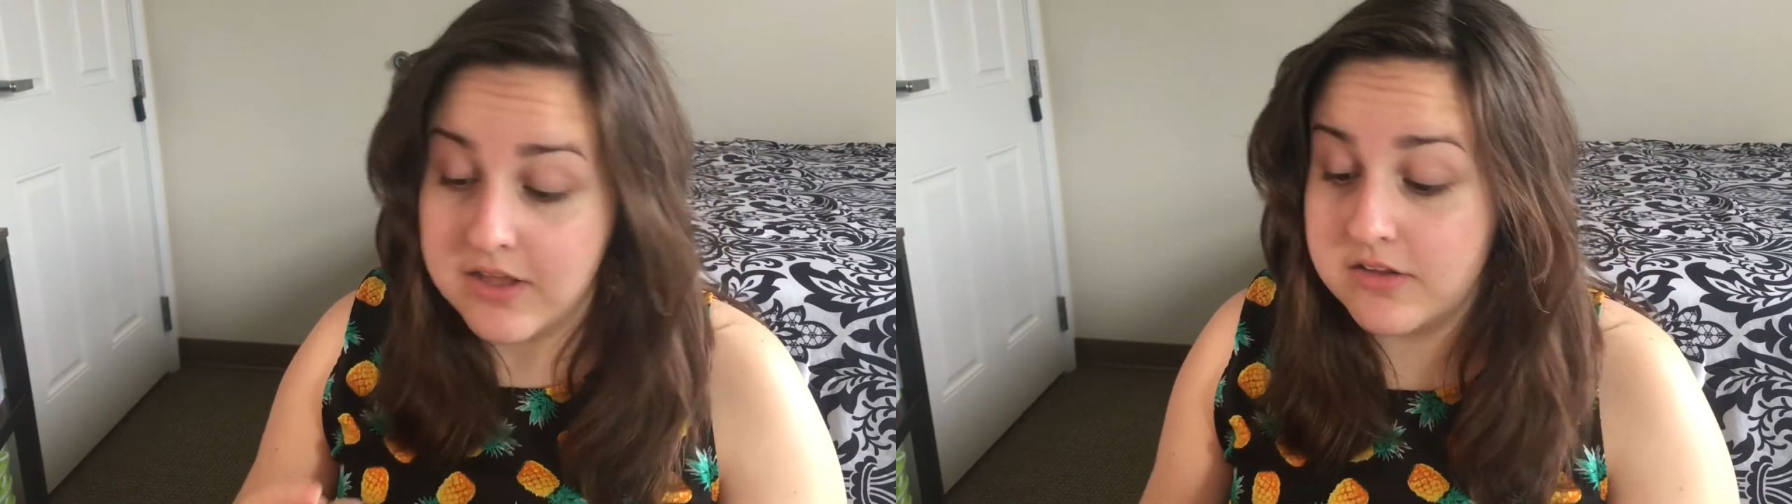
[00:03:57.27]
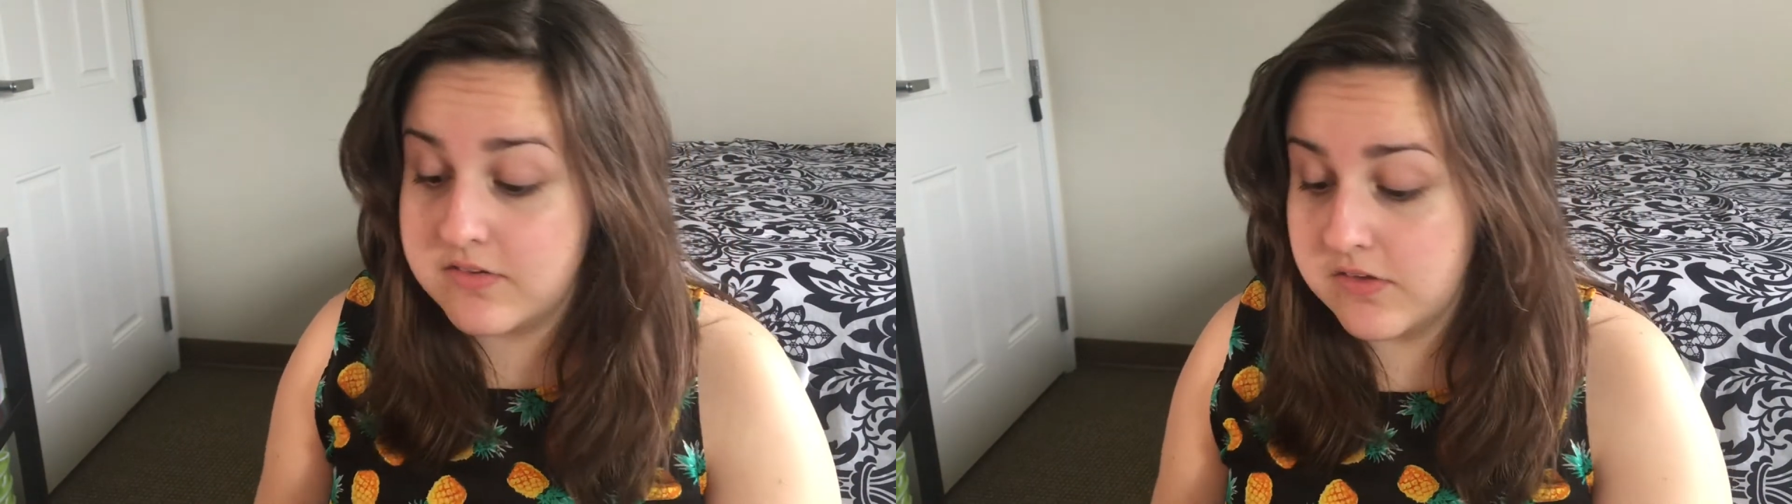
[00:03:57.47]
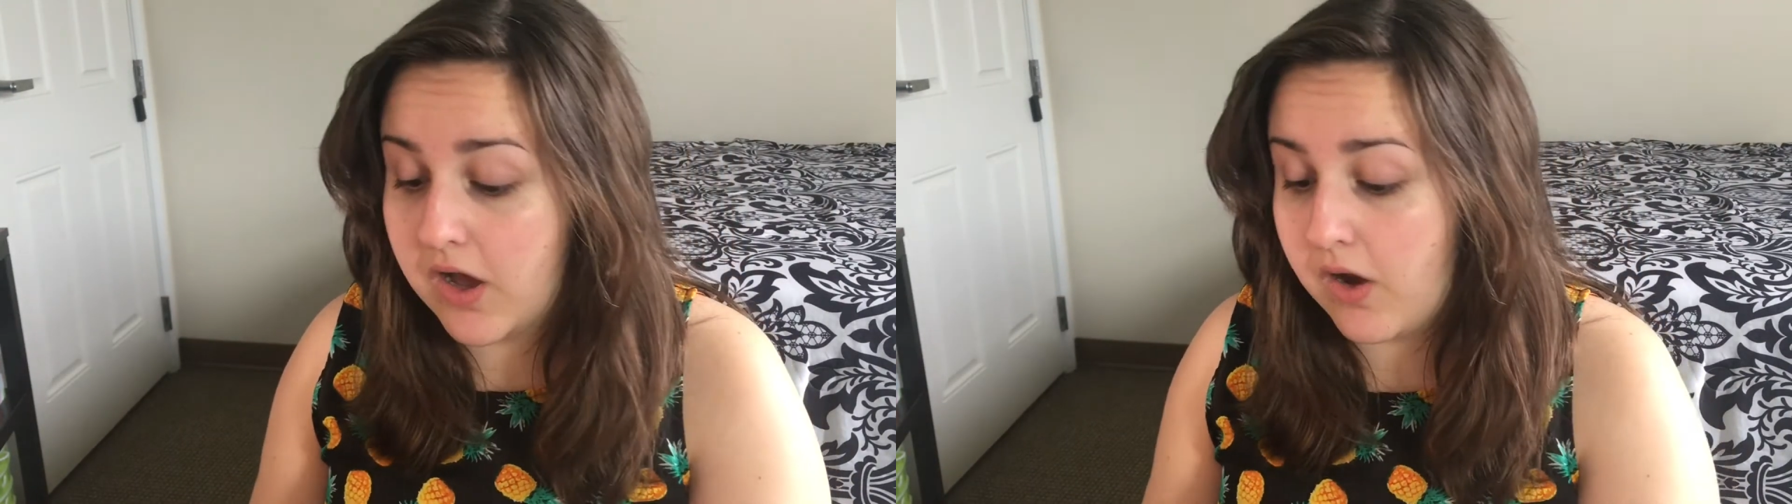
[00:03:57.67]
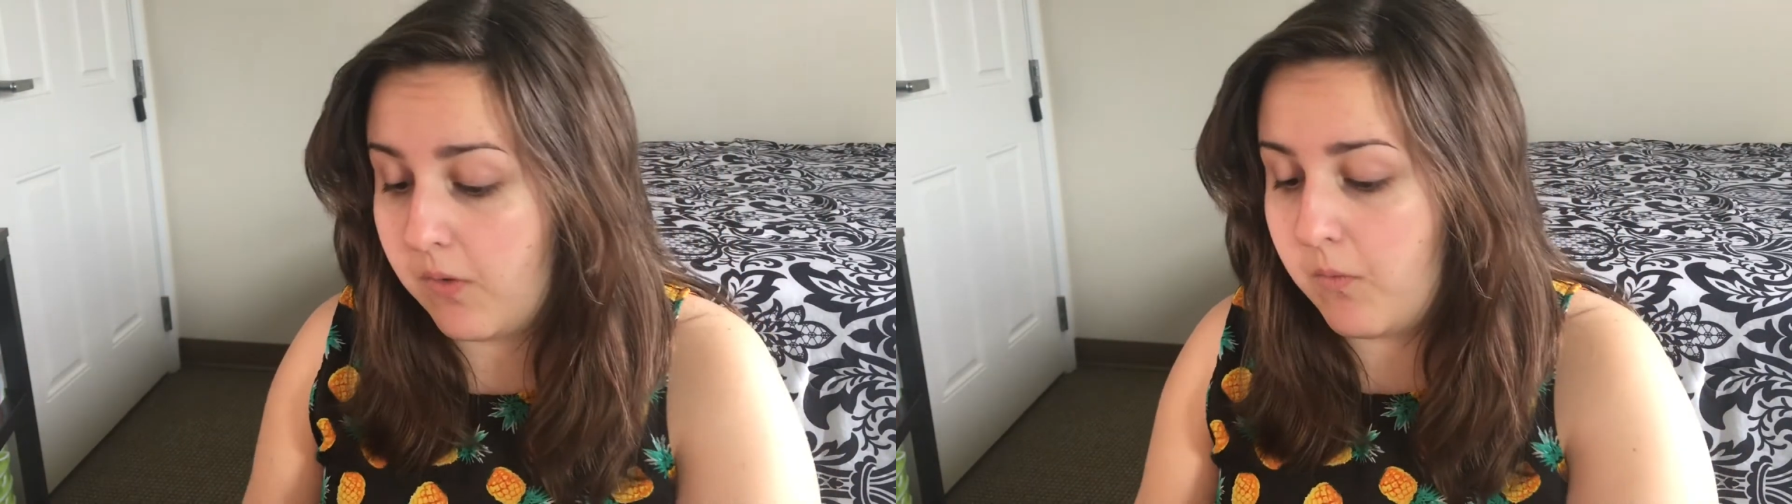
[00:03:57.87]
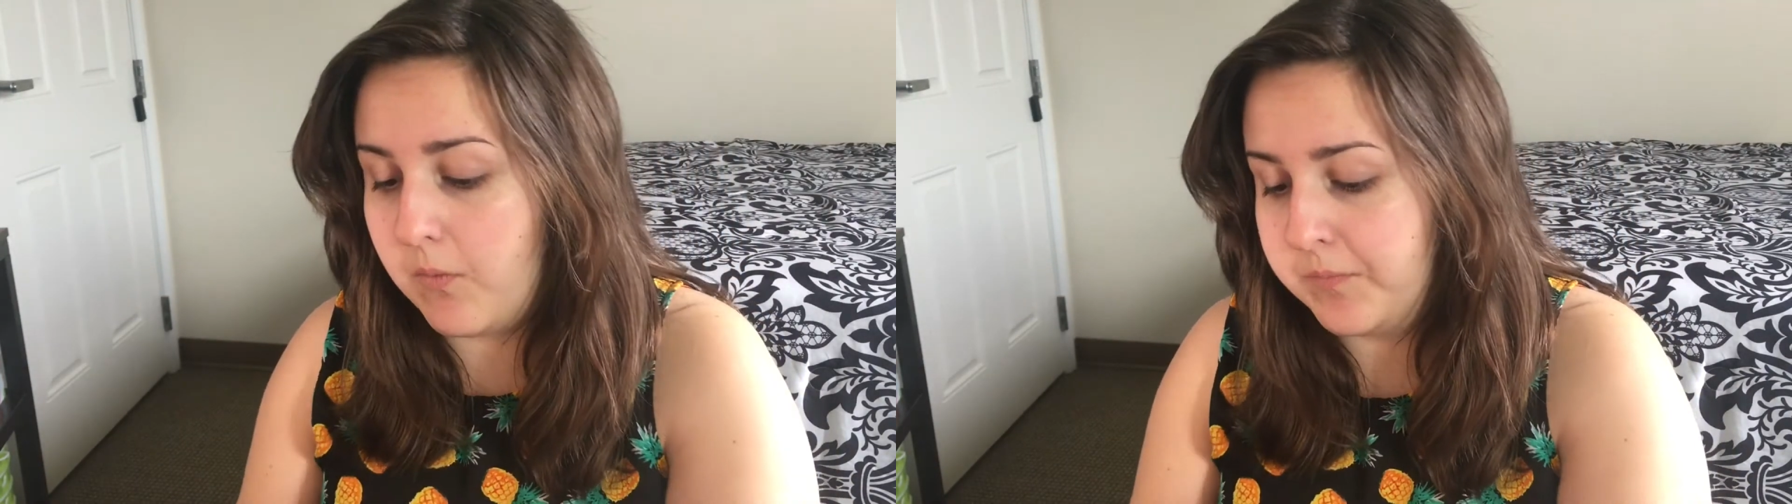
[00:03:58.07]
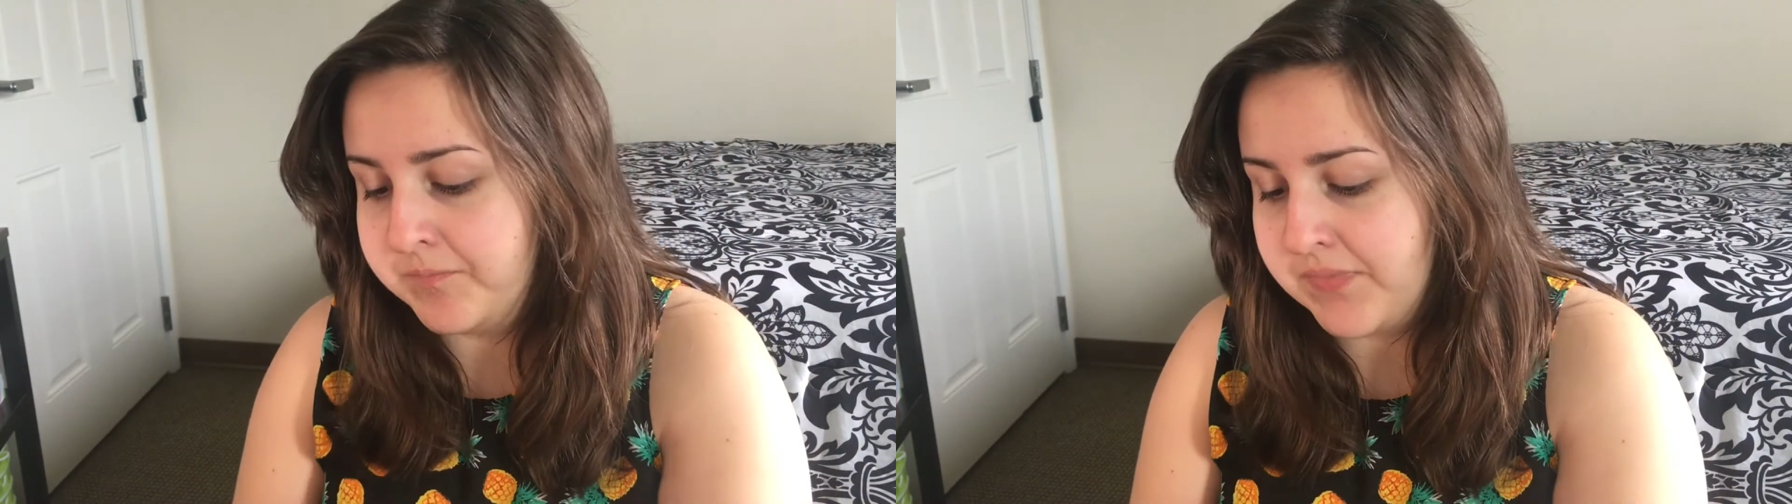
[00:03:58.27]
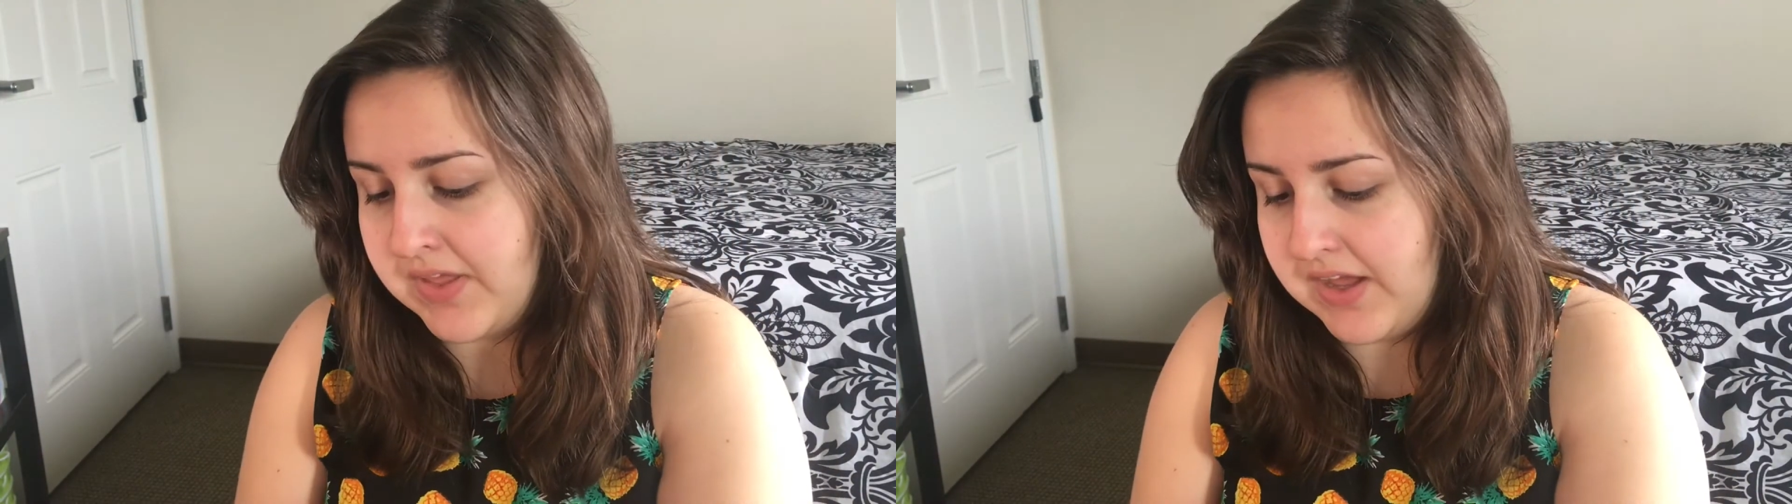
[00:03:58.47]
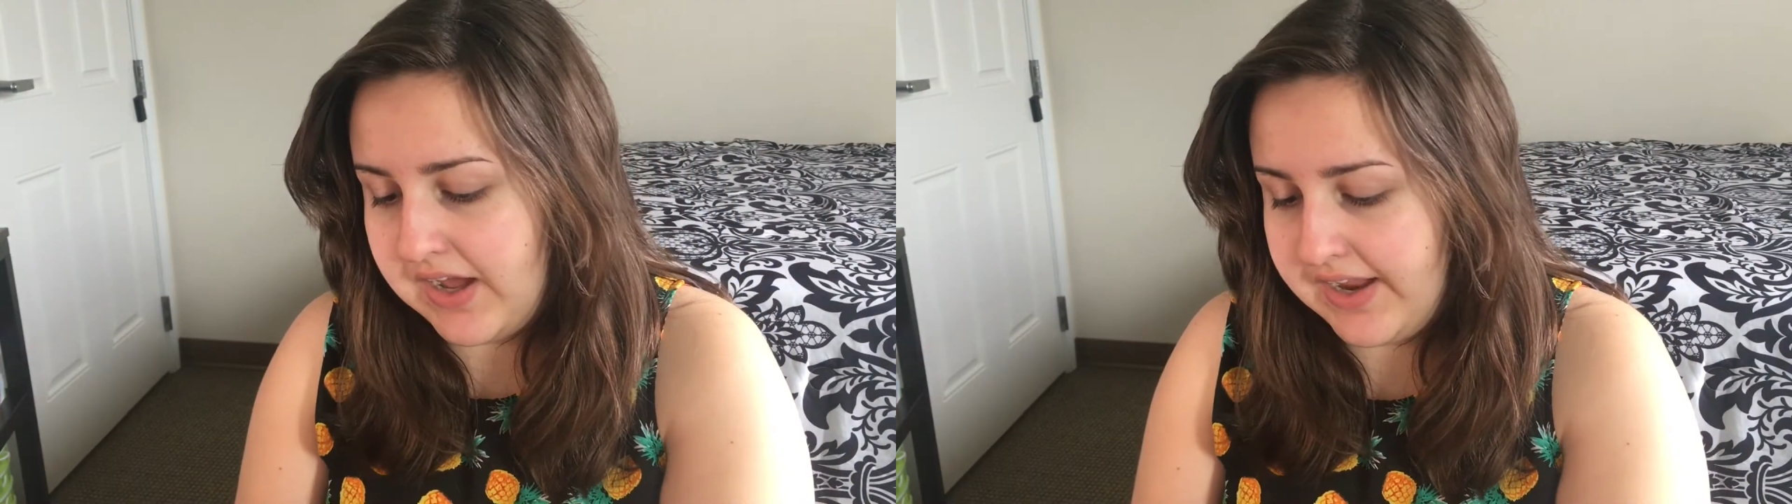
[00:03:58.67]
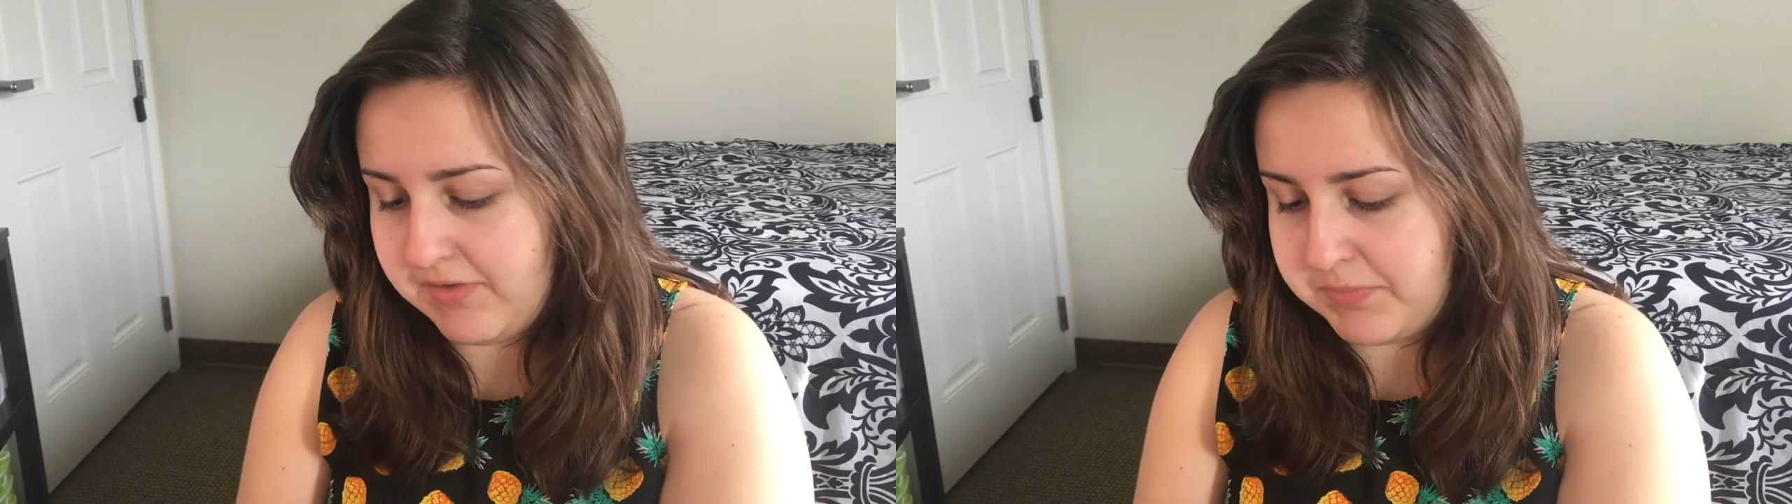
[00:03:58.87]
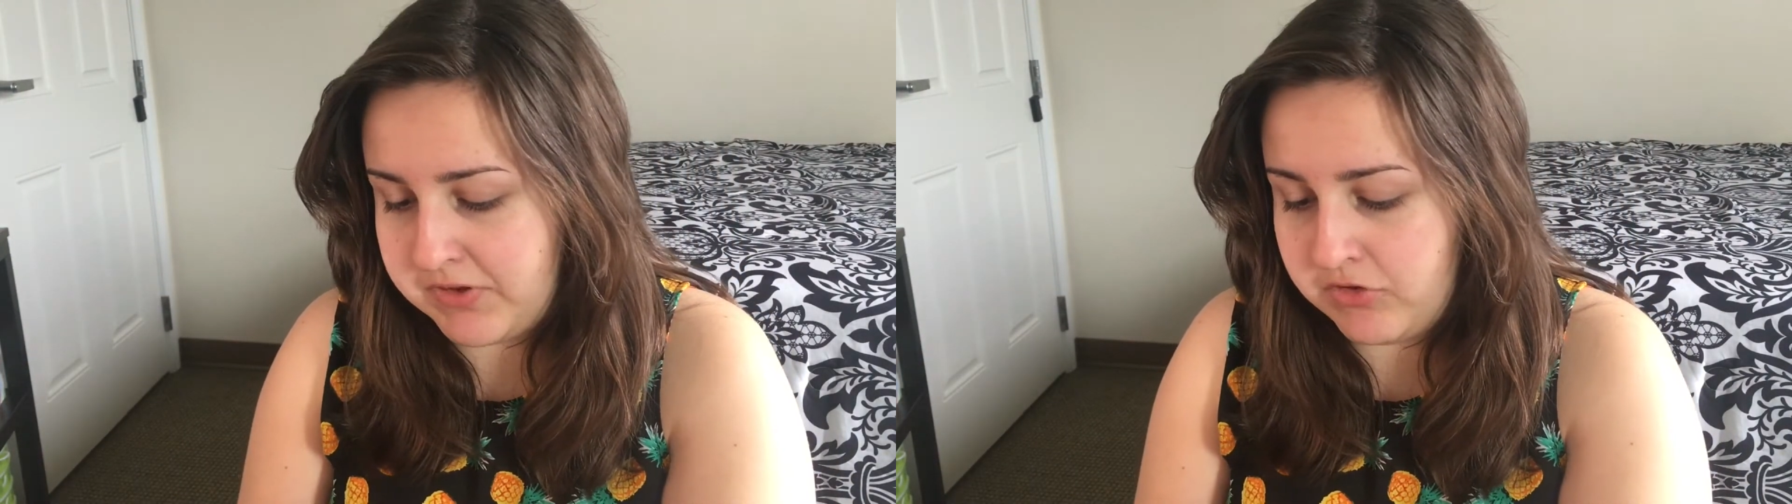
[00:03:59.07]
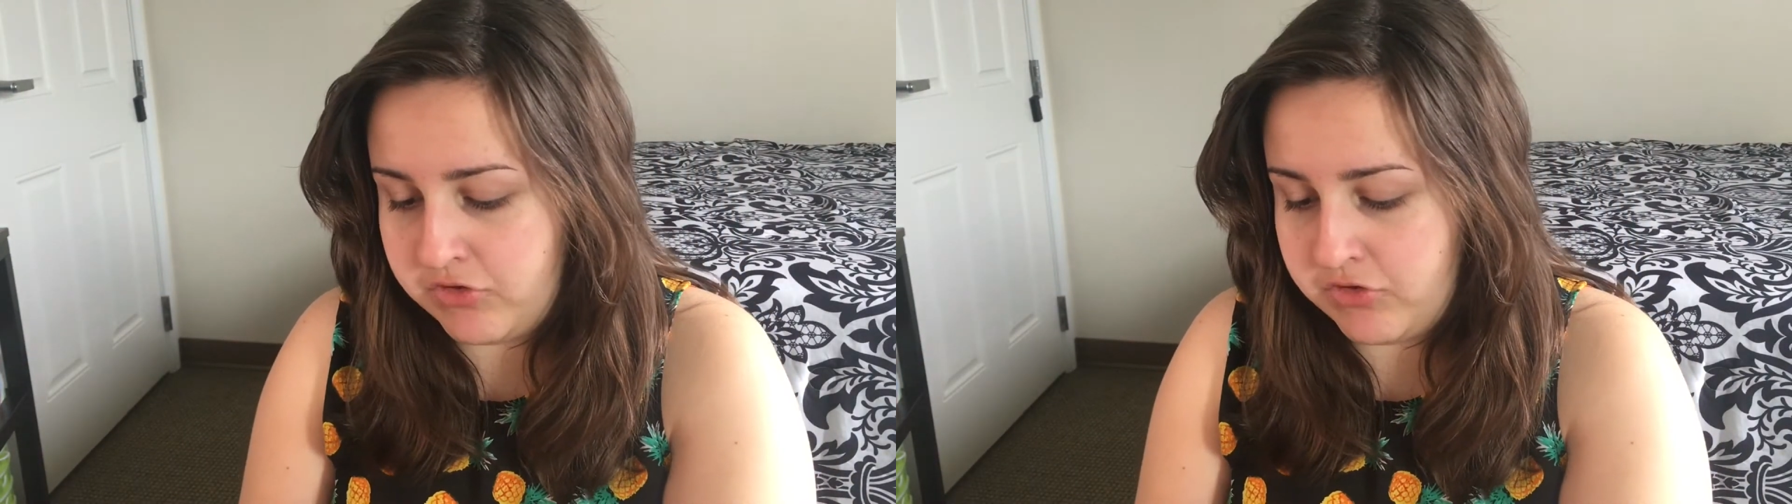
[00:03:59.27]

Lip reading: So I have been